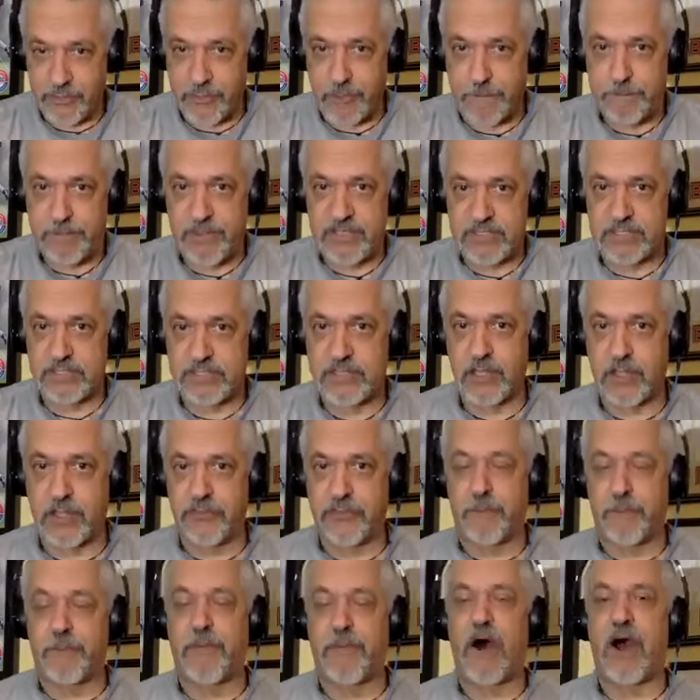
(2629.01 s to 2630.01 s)

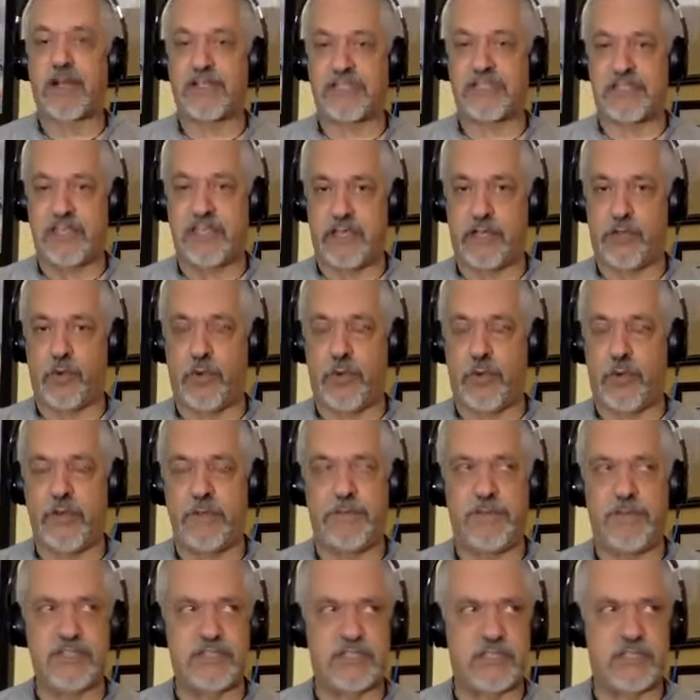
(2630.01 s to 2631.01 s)
the boxing
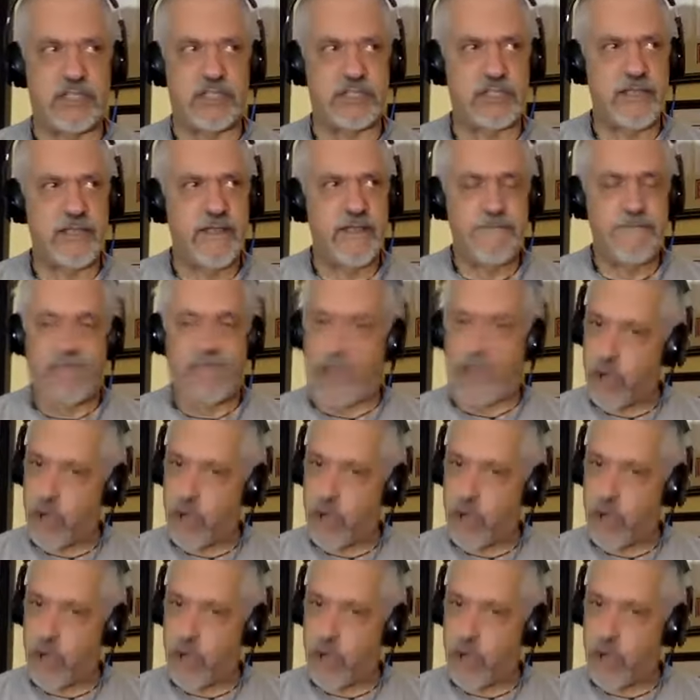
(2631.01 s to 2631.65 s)
equipment business,